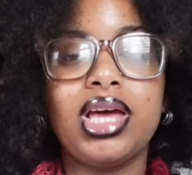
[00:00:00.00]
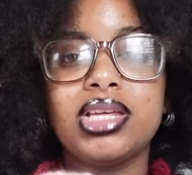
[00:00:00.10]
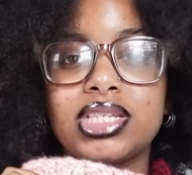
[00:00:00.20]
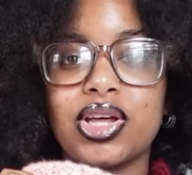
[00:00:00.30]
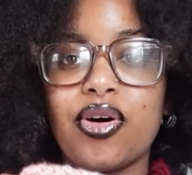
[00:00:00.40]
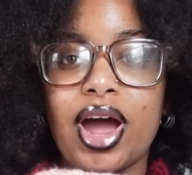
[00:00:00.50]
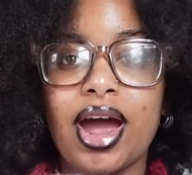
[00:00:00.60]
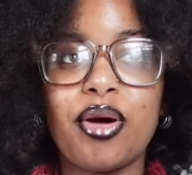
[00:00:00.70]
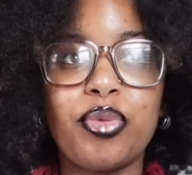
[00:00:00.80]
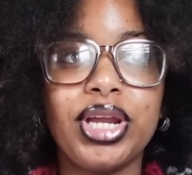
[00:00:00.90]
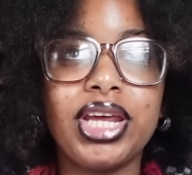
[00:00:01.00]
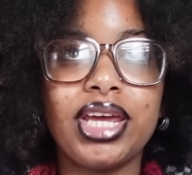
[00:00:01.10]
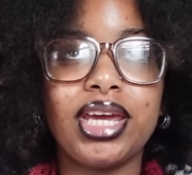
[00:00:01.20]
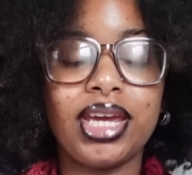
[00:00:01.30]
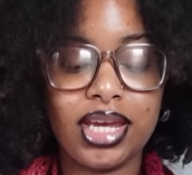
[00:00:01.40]
So I went
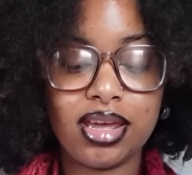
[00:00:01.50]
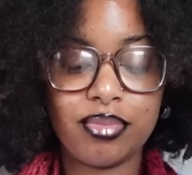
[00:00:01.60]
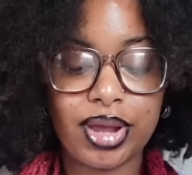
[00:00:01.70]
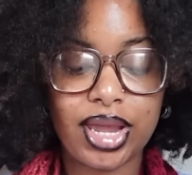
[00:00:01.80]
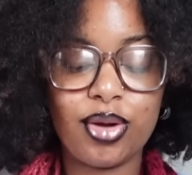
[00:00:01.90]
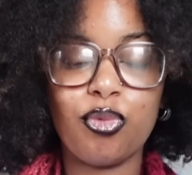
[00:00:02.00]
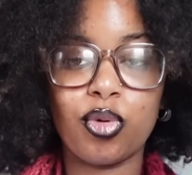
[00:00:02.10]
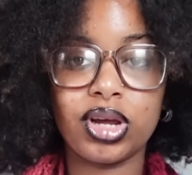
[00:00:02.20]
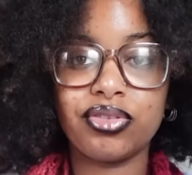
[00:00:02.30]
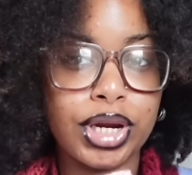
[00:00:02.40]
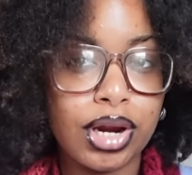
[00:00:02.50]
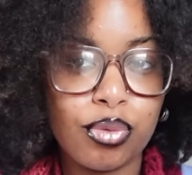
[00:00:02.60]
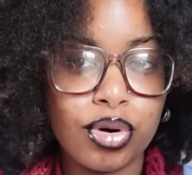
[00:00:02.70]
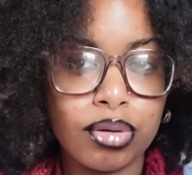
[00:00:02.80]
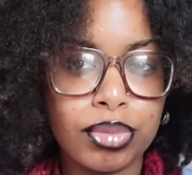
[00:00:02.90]
ahead and made one hand
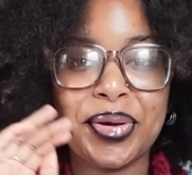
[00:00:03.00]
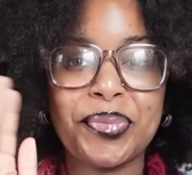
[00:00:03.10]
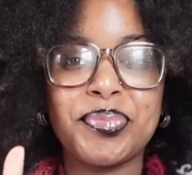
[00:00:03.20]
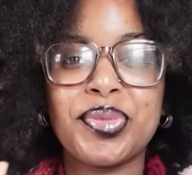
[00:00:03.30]
warmer.